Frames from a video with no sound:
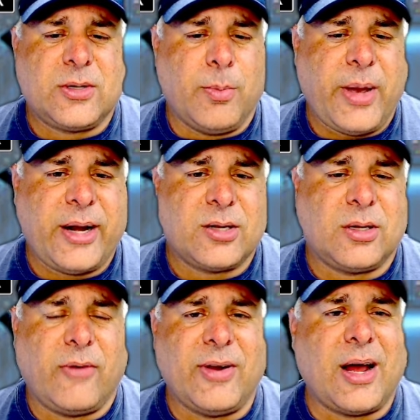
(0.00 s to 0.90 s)
some beta
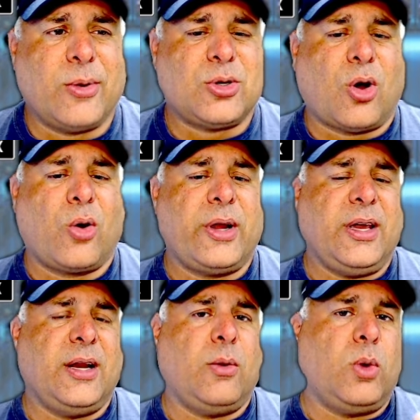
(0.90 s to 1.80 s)
stuff and I was
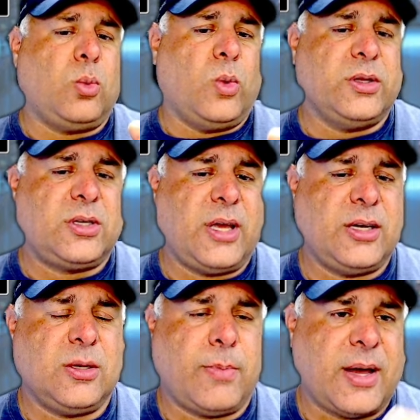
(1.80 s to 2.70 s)
already in it with one
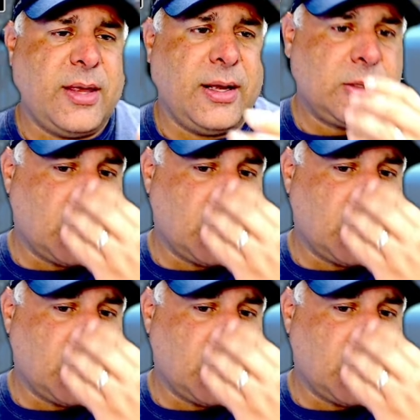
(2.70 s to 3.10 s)
station by then.